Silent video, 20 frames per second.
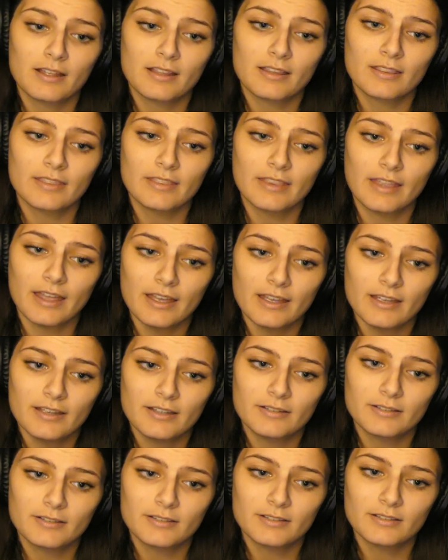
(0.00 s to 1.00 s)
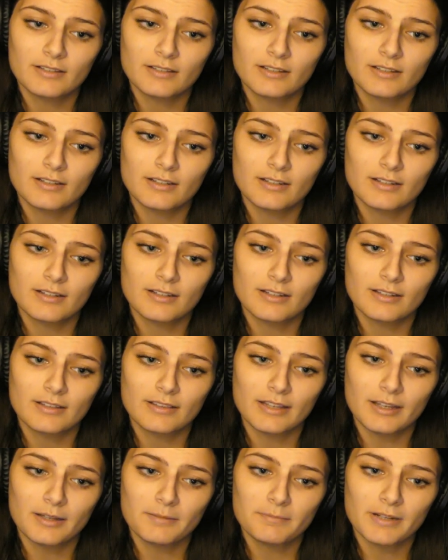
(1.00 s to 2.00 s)
That.
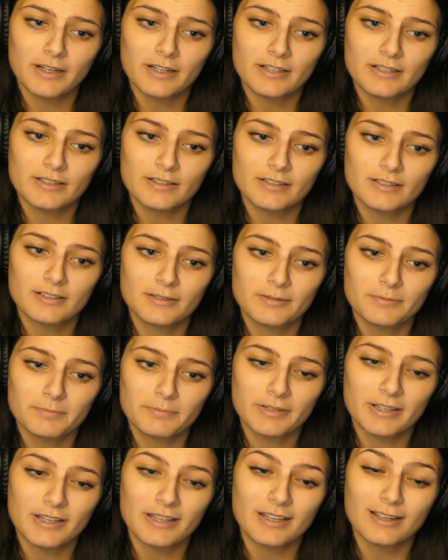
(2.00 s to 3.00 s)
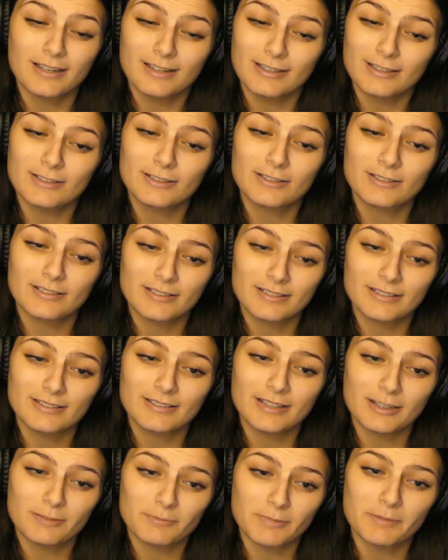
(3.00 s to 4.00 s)
That might be.
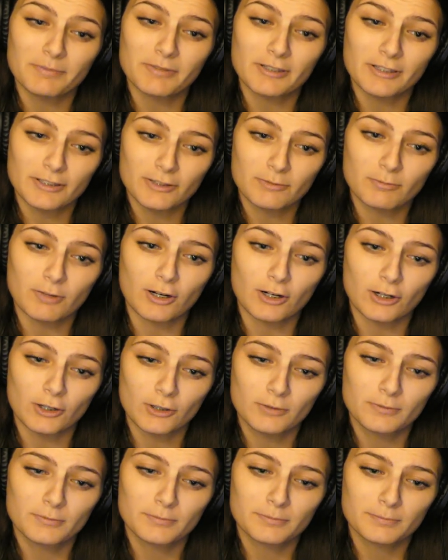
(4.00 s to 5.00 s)
That might be smart.